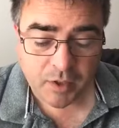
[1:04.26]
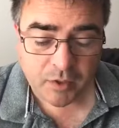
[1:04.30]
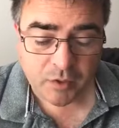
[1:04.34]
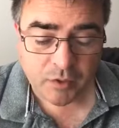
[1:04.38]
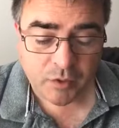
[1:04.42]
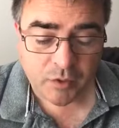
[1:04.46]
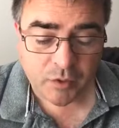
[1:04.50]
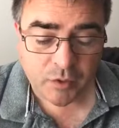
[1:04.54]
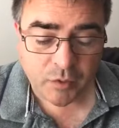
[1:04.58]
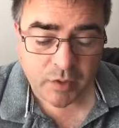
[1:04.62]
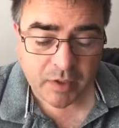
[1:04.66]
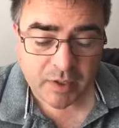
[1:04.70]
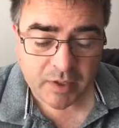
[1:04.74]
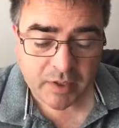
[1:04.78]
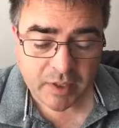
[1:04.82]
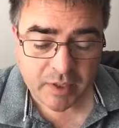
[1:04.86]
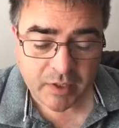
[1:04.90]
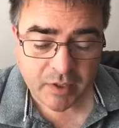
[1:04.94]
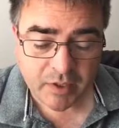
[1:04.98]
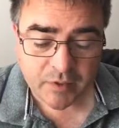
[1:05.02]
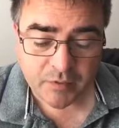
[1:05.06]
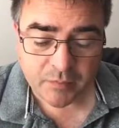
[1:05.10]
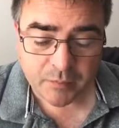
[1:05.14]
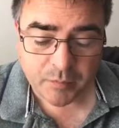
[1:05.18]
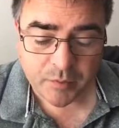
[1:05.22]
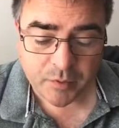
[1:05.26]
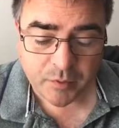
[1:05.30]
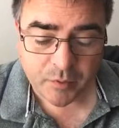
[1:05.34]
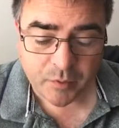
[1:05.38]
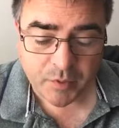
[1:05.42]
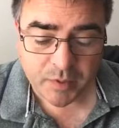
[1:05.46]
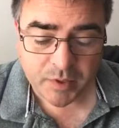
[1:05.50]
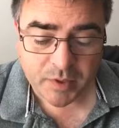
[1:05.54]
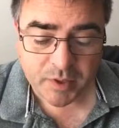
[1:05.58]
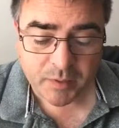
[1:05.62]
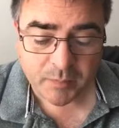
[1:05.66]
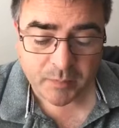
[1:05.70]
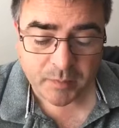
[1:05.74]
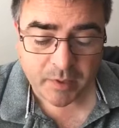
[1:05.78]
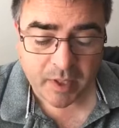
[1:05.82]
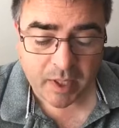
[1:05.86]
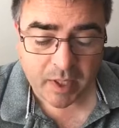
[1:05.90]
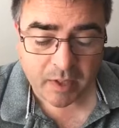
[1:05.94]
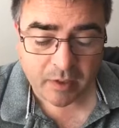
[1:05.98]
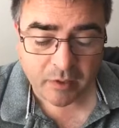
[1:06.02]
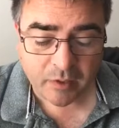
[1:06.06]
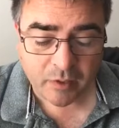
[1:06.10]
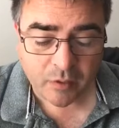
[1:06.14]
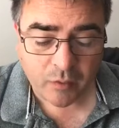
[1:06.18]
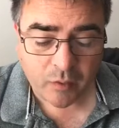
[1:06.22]
the Jewish leaders from Jerusalem
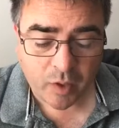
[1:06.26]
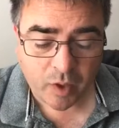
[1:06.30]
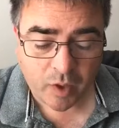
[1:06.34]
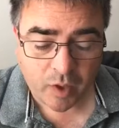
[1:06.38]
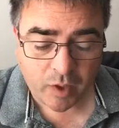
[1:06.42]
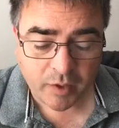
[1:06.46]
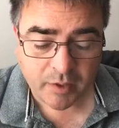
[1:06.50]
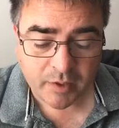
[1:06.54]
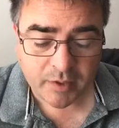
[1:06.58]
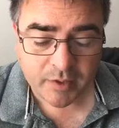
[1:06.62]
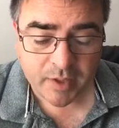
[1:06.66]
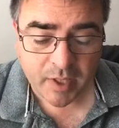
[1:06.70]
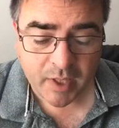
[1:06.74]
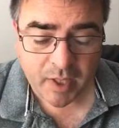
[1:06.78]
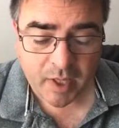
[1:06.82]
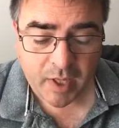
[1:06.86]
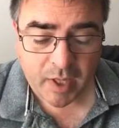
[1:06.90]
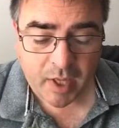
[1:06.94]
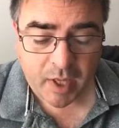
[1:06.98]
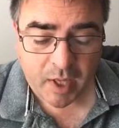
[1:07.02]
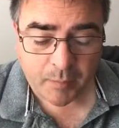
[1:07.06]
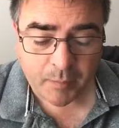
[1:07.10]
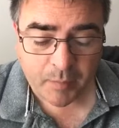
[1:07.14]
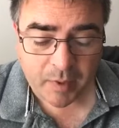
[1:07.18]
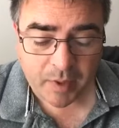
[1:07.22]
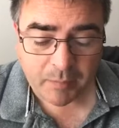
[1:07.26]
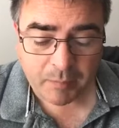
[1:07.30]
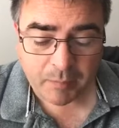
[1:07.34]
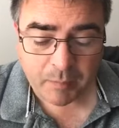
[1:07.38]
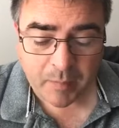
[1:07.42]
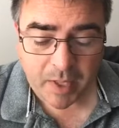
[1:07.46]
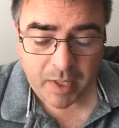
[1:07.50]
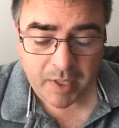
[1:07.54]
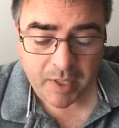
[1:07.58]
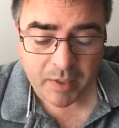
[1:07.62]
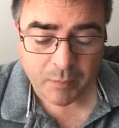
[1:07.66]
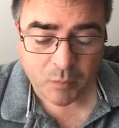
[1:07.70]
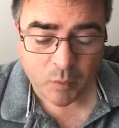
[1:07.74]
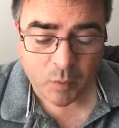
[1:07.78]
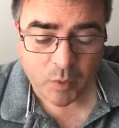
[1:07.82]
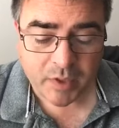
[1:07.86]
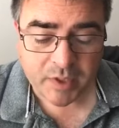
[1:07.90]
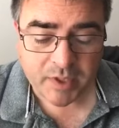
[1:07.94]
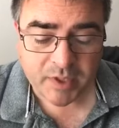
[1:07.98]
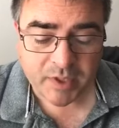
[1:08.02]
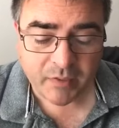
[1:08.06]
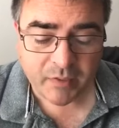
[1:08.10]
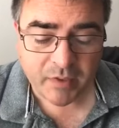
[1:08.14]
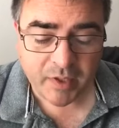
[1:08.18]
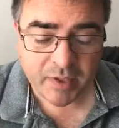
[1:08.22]
gathered around and made many more
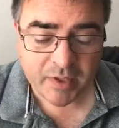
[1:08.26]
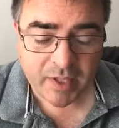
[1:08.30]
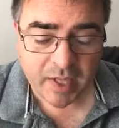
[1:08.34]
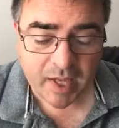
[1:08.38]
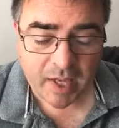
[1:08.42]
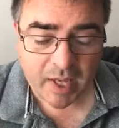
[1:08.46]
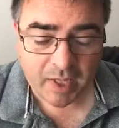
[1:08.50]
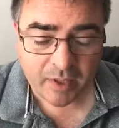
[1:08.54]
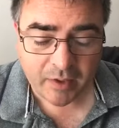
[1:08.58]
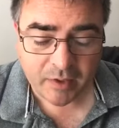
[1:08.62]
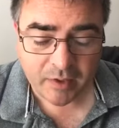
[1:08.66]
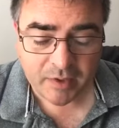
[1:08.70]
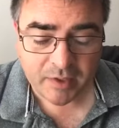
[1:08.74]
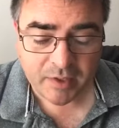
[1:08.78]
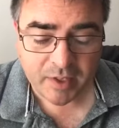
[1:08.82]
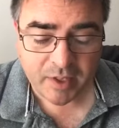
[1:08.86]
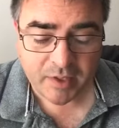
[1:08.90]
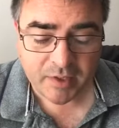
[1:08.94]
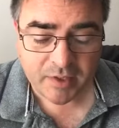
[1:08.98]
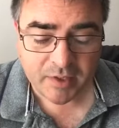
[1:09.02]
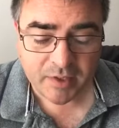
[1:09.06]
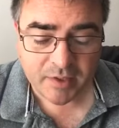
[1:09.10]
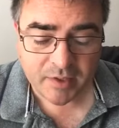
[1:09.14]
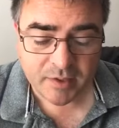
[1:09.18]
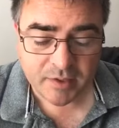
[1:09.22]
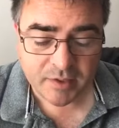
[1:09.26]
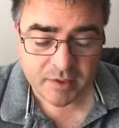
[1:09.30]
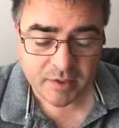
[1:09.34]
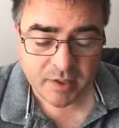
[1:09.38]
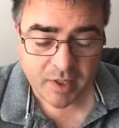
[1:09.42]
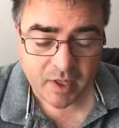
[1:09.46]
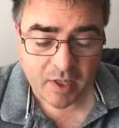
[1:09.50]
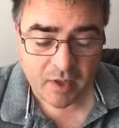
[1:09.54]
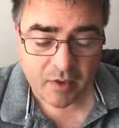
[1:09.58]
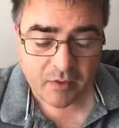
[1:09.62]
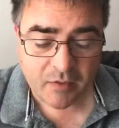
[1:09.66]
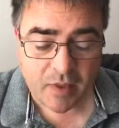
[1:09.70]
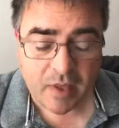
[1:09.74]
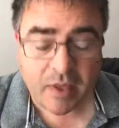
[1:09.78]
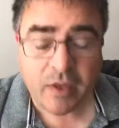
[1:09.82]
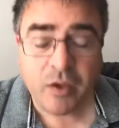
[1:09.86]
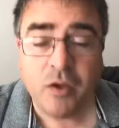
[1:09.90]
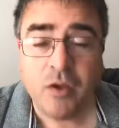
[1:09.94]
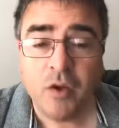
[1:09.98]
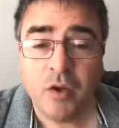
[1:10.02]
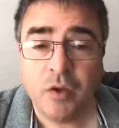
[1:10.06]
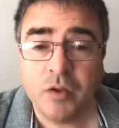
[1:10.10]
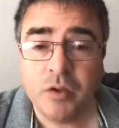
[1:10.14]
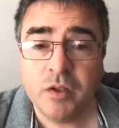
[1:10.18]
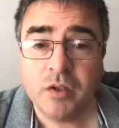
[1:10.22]
serious accusations they
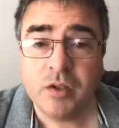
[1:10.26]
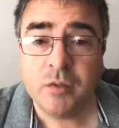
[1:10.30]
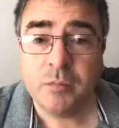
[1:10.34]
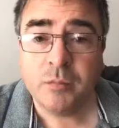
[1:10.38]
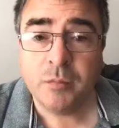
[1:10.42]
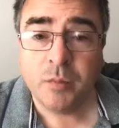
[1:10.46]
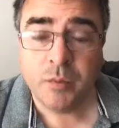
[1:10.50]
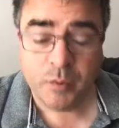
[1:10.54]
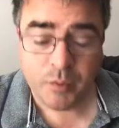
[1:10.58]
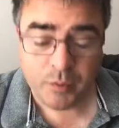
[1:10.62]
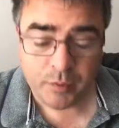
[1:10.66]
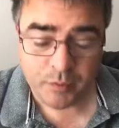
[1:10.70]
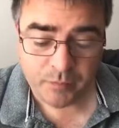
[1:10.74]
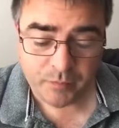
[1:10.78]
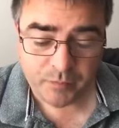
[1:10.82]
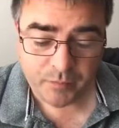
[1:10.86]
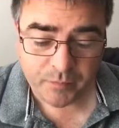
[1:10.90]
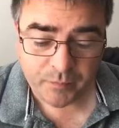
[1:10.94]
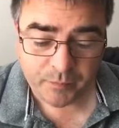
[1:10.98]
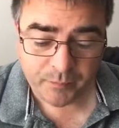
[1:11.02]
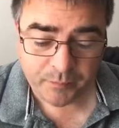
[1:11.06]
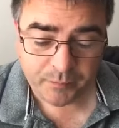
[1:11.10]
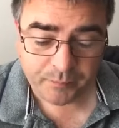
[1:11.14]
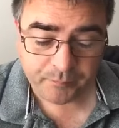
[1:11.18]
couldn't prove.